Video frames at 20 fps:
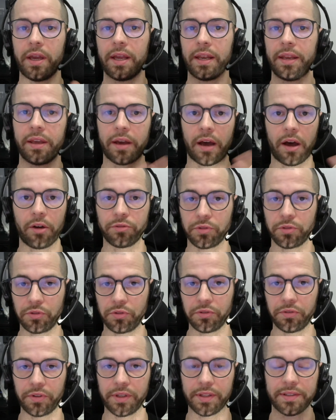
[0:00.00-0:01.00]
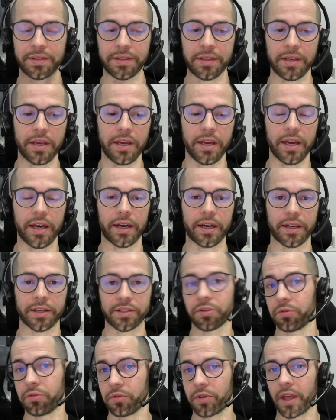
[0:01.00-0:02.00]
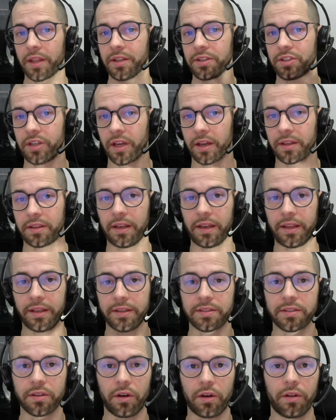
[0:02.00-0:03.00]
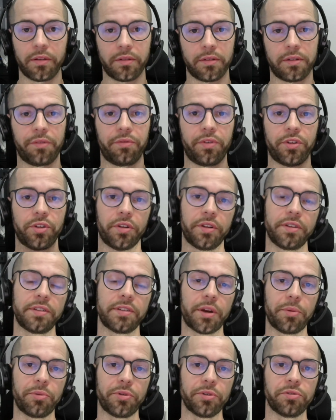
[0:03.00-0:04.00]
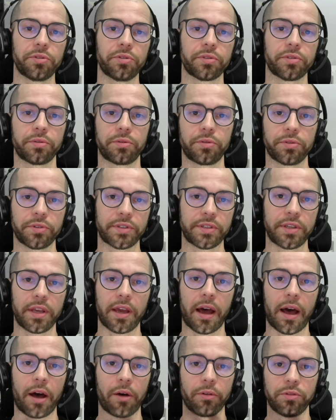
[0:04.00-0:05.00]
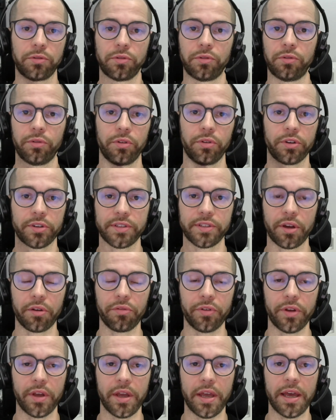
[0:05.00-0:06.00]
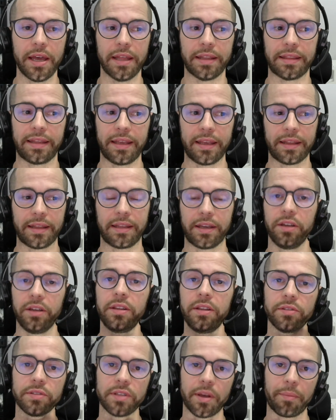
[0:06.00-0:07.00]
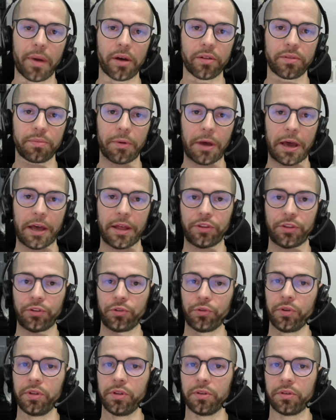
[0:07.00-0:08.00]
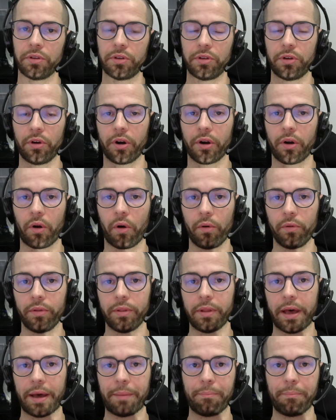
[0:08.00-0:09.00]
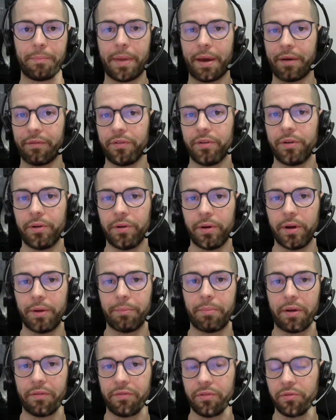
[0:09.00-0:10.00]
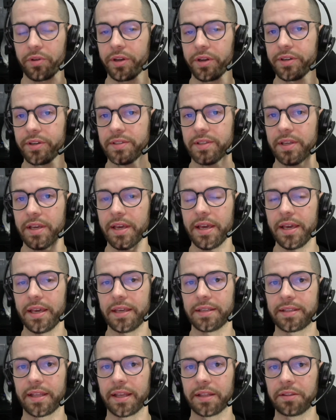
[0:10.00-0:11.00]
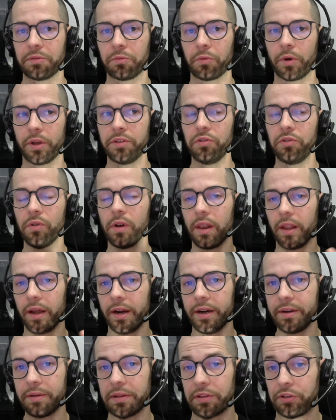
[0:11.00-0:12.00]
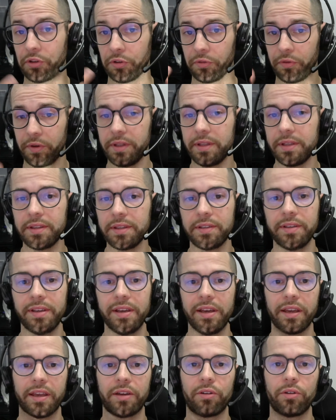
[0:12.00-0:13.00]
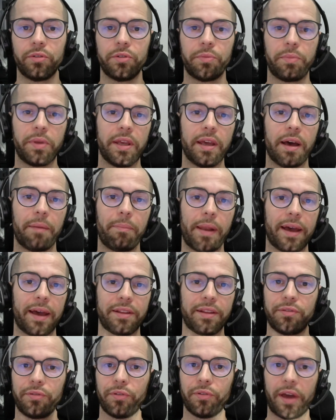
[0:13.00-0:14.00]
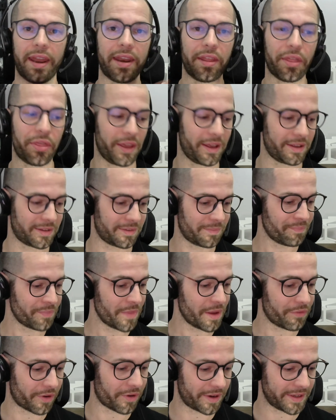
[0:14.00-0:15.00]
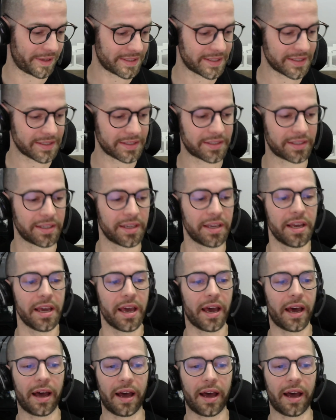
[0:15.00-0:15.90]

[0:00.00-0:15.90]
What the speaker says: quickly how to do it. So you can check the links on the video description to see how to do yourself. The good news about doing your own bevel gears is that what you learn doing it could be applied to anything. For instance,